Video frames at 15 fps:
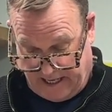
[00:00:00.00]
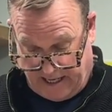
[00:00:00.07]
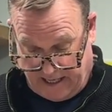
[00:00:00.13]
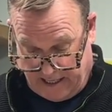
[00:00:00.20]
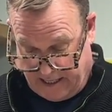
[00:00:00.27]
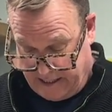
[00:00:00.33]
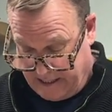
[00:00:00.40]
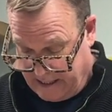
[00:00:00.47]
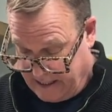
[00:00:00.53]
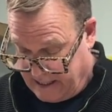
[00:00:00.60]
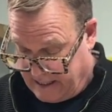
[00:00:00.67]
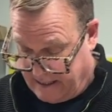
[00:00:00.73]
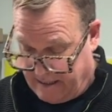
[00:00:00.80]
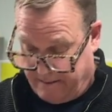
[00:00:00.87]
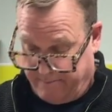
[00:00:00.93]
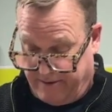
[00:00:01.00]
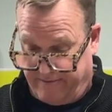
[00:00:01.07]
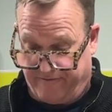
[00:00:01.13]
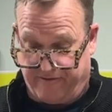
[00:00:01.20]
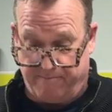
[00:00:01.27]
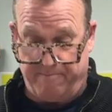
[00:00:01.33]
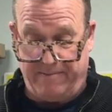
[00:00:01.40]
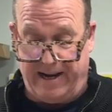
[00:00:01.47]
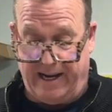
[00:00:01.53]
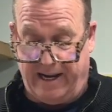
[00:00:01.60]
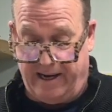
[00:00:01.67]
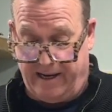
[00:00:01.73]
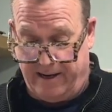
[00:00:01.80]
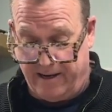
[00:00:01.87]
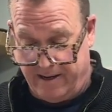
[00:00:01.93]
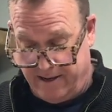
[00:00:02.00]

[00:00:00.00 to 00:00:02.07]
and but for me,